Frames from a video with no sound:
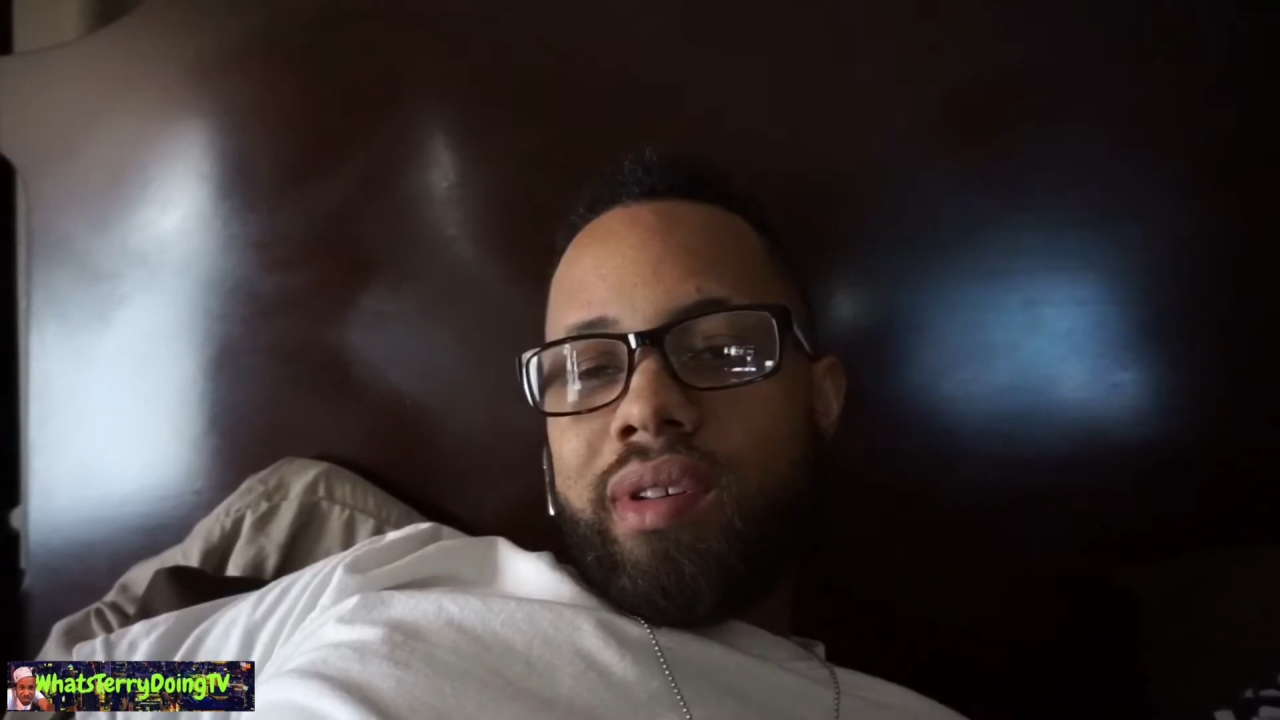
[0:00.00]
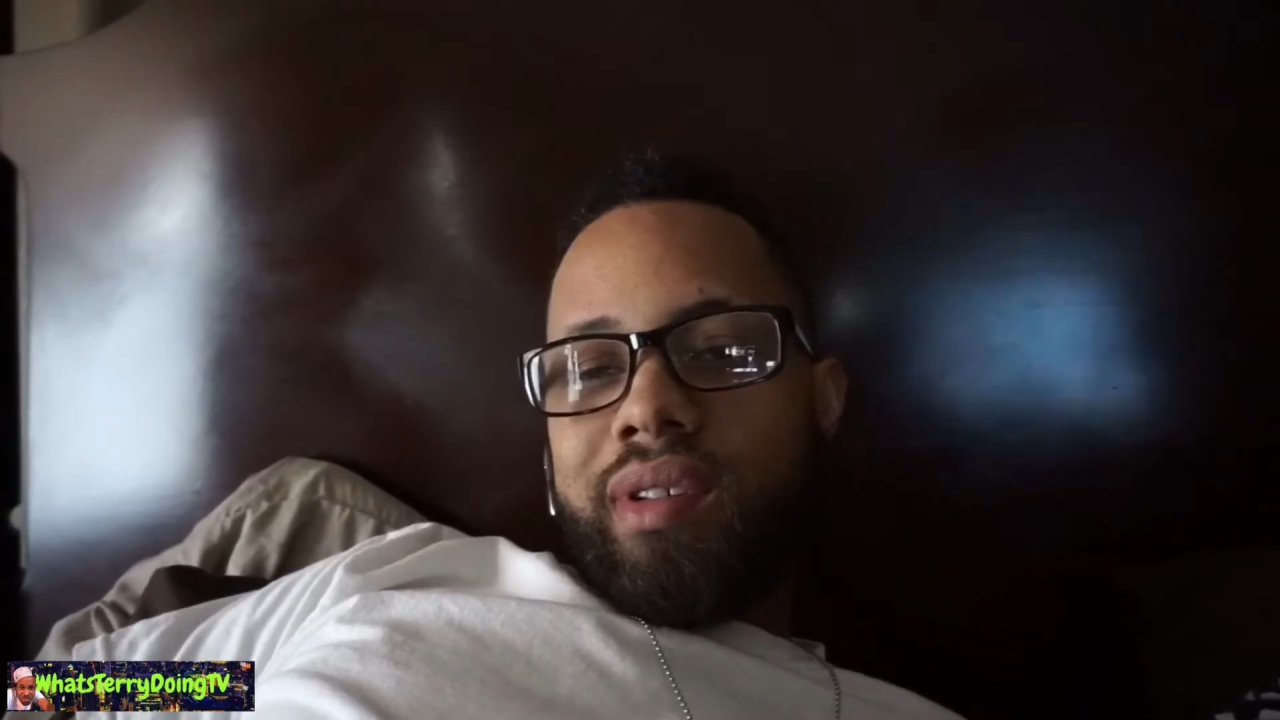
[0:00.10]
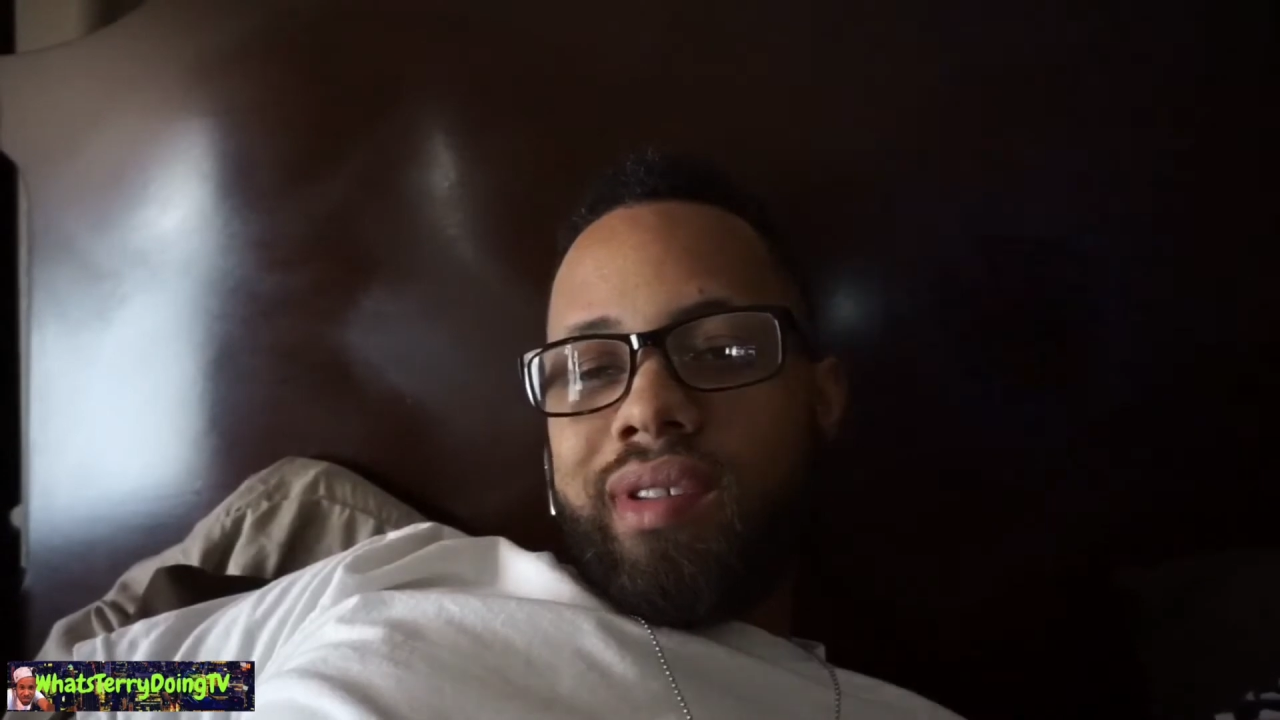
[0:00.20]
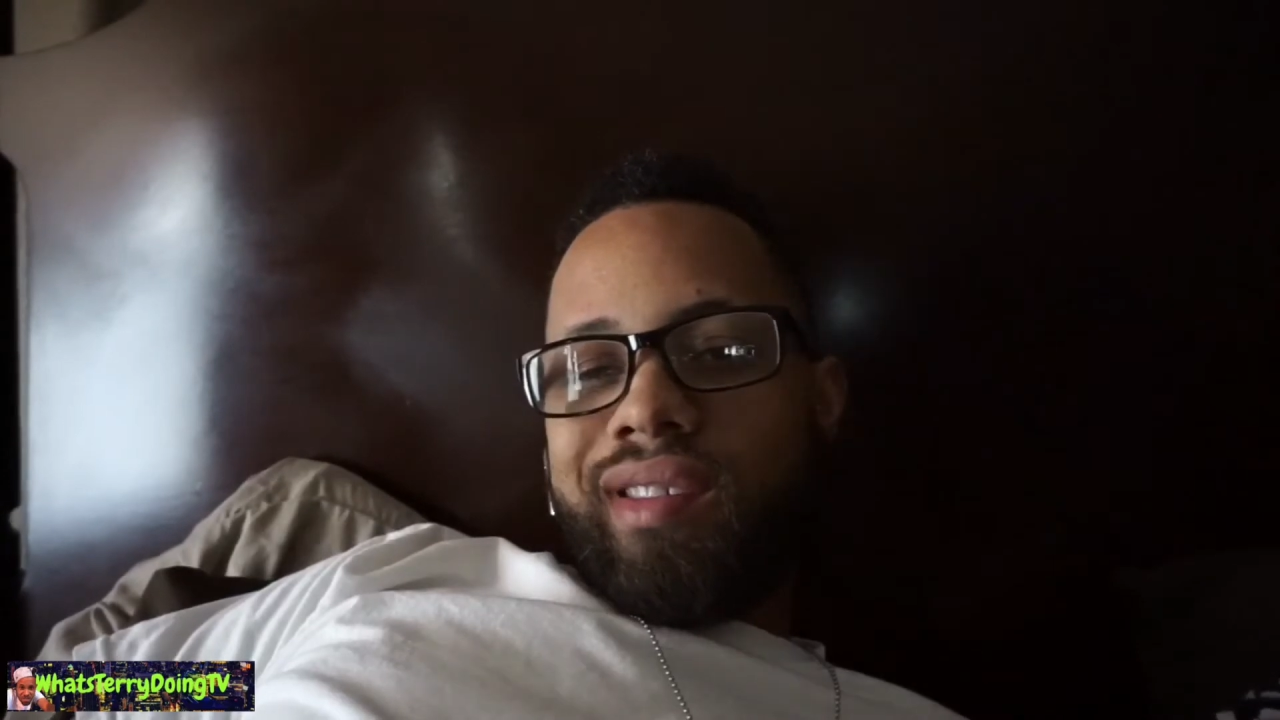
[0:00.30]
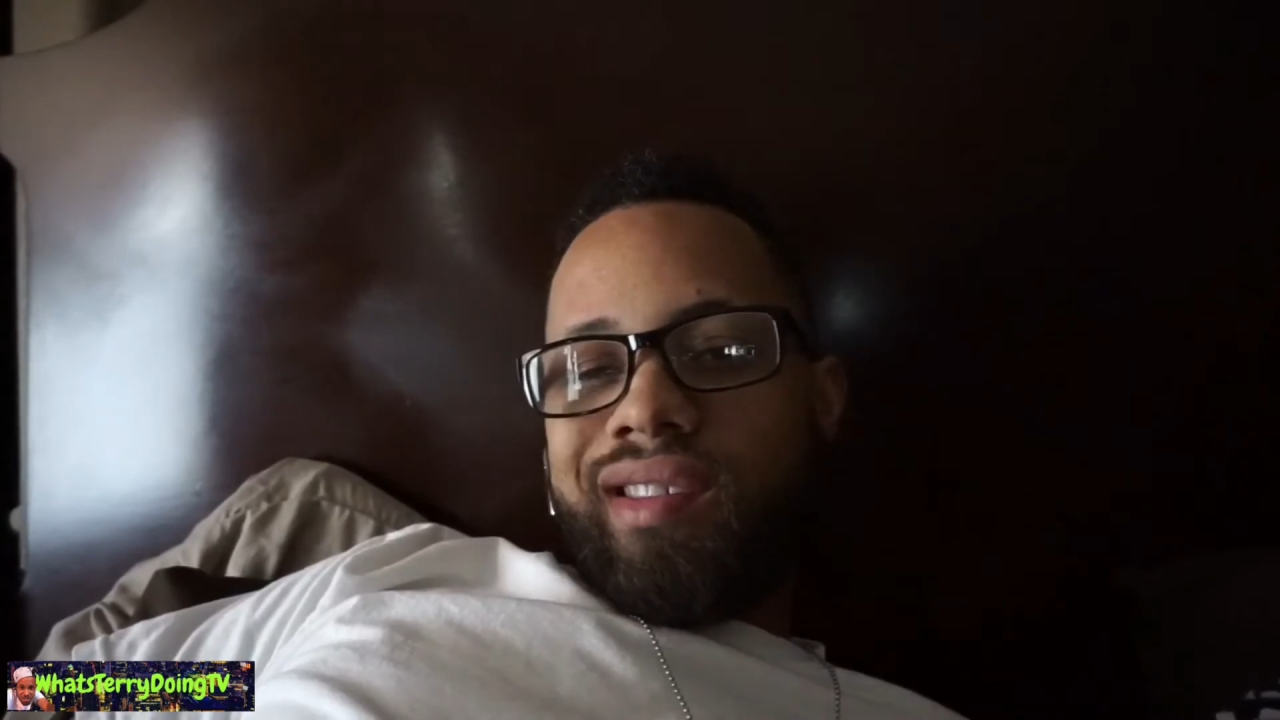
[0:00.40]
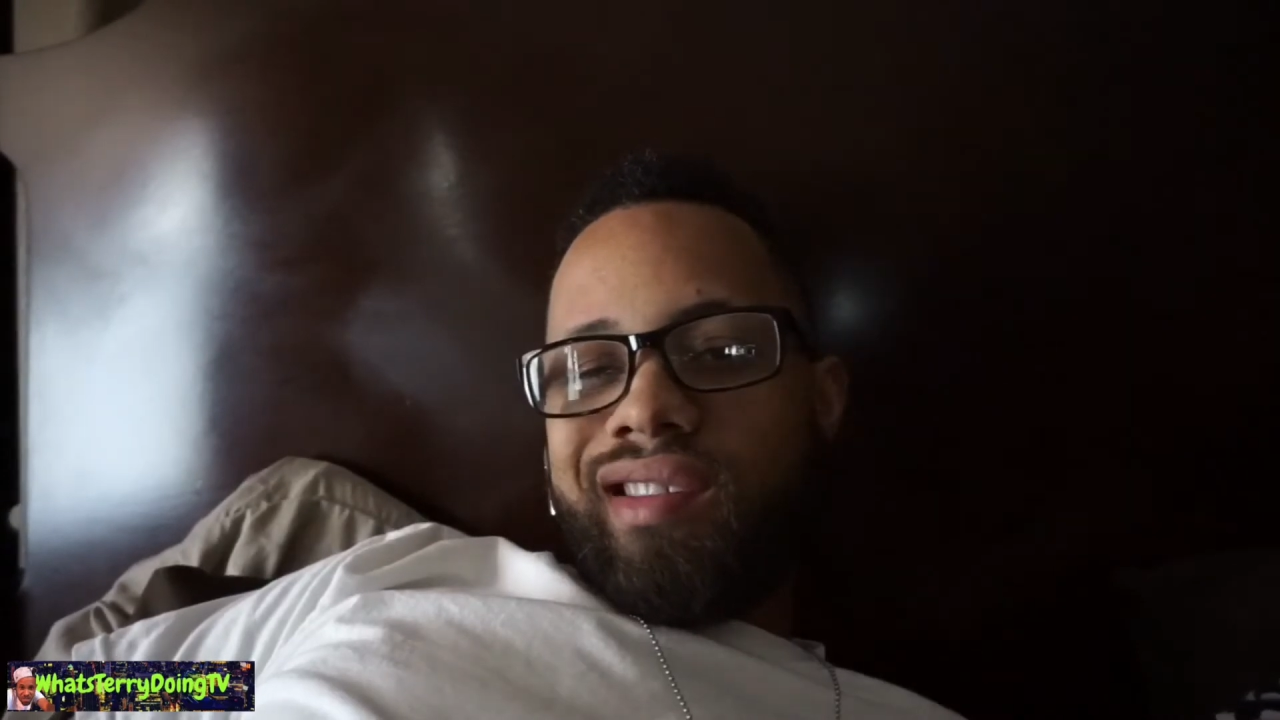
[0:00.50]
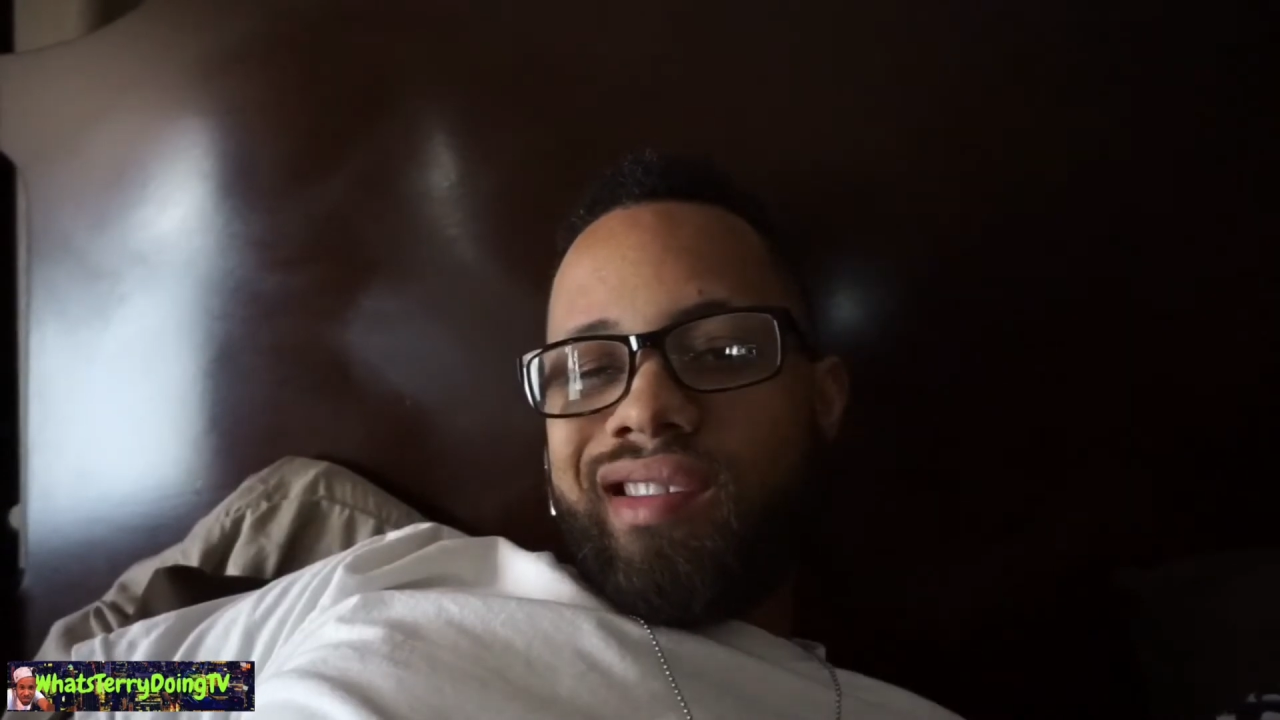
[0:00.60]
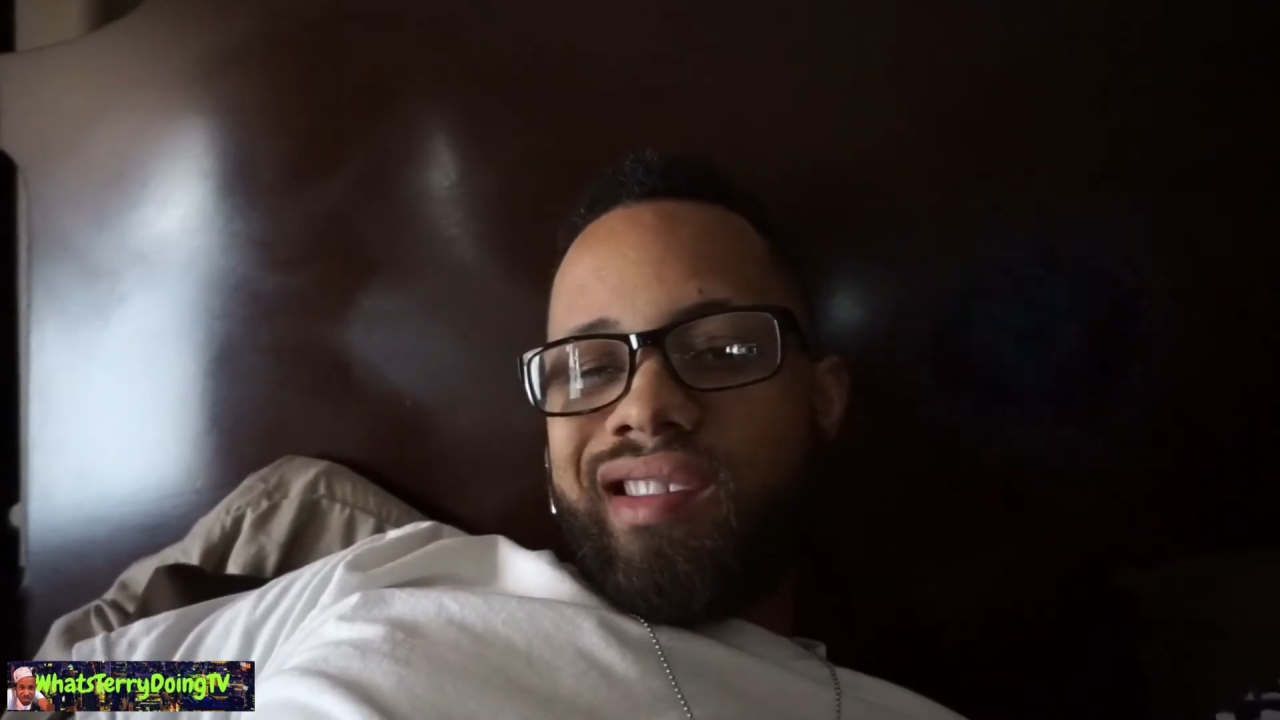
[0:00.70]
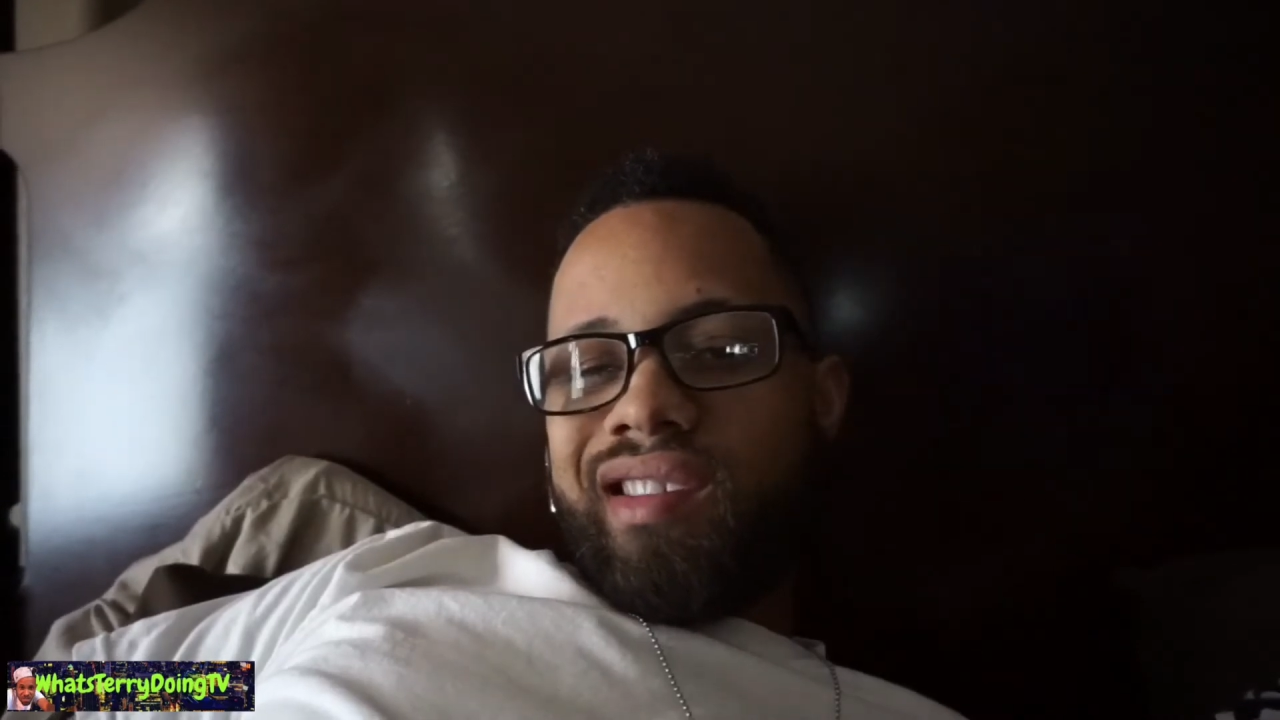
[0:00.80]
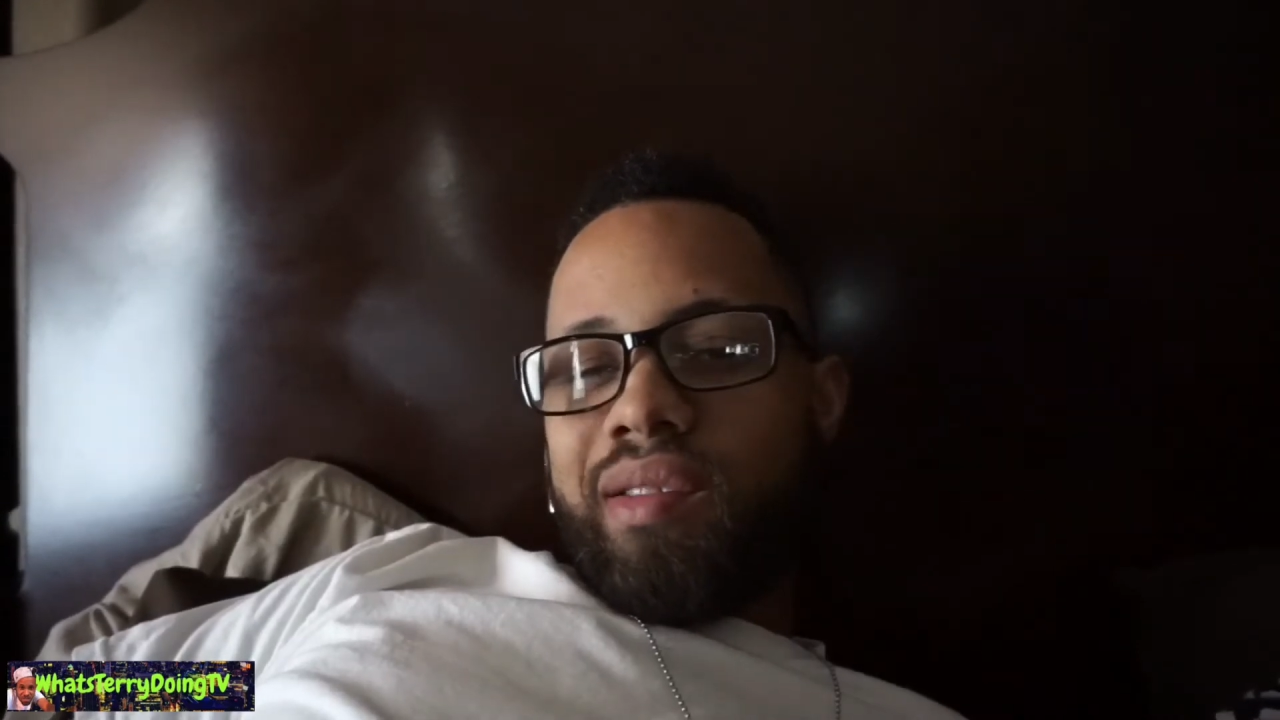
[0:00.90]

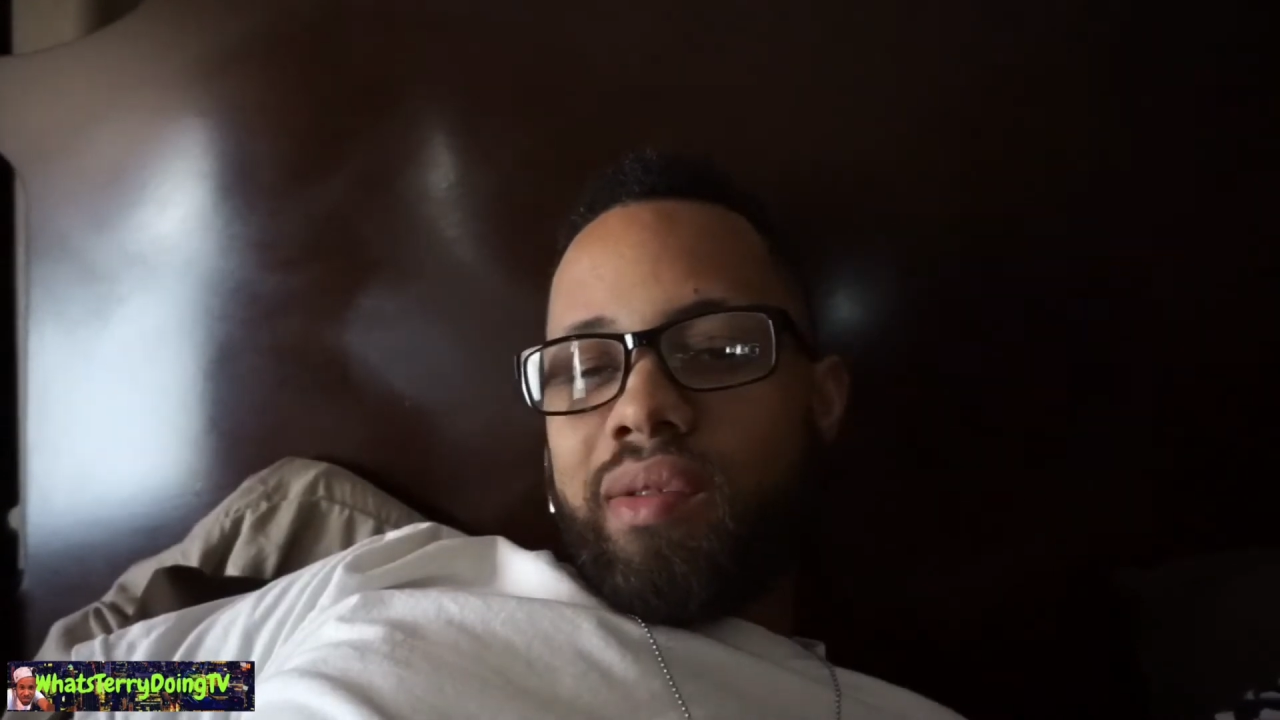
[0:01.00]
I